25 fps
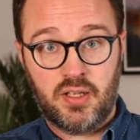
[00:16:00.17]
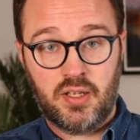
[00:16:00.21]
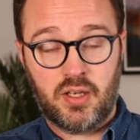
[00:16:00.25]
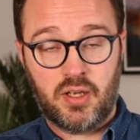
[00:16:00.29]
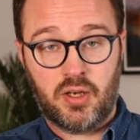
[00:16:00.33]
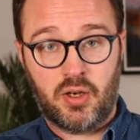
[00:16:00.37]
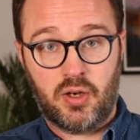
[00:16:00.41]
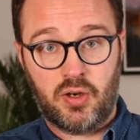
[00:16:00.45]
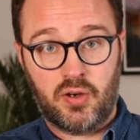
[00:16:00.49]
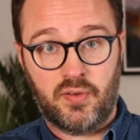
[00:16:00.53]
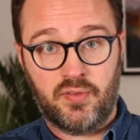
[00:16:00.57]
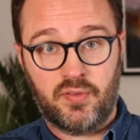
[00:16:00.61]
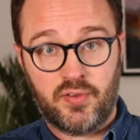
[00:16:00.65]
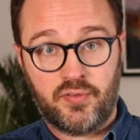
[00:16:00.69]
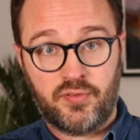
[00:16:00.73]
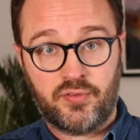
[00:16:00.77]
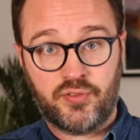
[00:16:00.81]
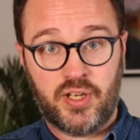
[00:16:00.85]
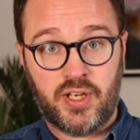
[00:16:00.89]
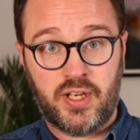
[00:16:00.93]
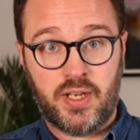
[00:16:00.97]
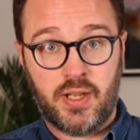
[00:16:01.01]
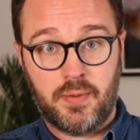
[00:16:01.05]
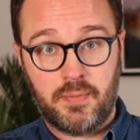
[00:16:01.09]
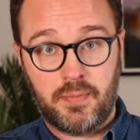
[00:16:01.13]
of
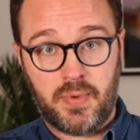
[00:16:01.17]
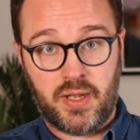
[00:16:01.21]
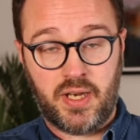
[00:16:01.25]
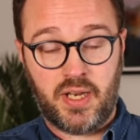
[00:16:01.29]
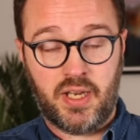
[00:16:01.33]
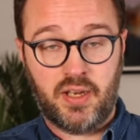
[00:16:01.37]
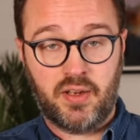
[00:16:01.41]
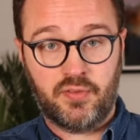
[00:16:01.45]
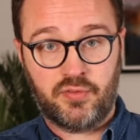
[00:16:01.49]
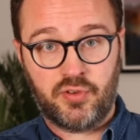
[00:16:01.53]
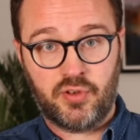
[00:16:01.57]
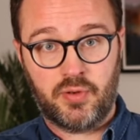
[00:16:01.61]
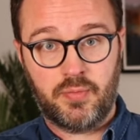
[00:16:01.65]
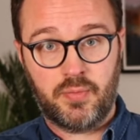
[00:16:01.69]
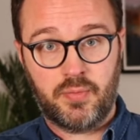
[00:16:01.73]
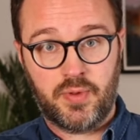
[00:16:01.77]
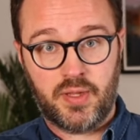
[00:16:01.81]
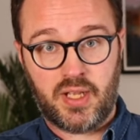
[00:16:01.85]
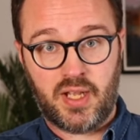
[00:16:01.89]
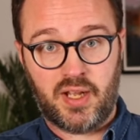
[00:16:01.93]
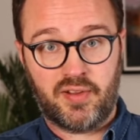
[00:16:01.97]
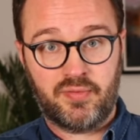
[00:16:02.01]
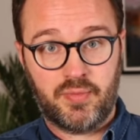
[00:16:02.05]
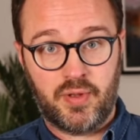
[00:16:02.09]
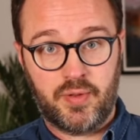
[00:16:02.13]
free money from the
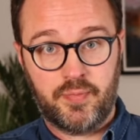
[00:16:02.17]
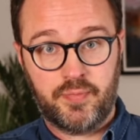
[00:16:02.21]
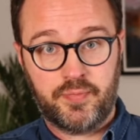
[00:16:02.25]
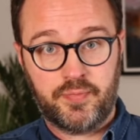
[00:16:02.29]
government.